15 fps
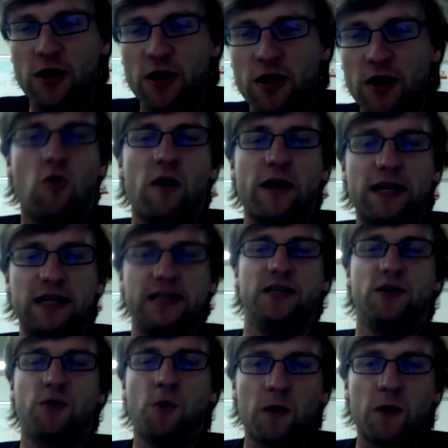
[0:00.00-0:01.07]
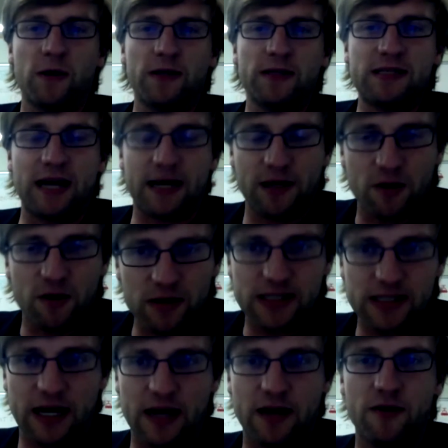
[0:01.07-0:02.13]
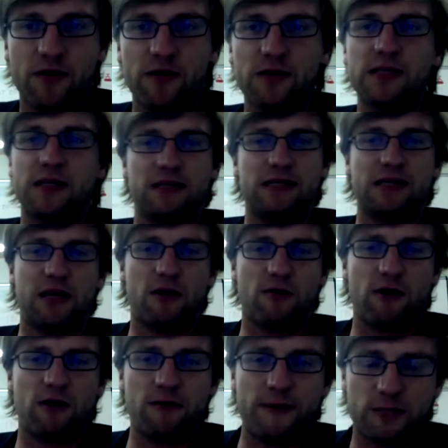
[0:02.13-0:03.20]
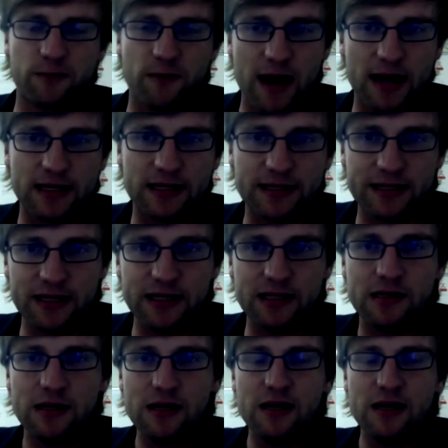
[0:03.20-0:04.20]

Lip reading: oriented towards technical standards and security best practices